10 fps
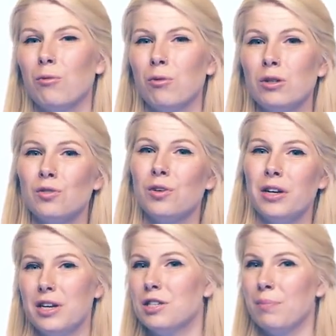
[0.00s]
rules for
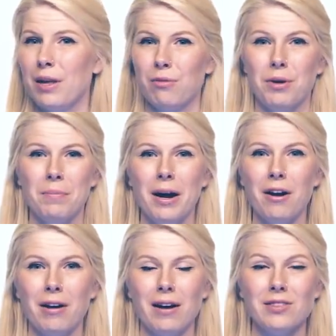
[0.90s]
each of my 3
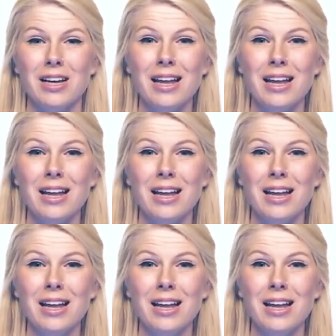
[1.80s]
paragraphs,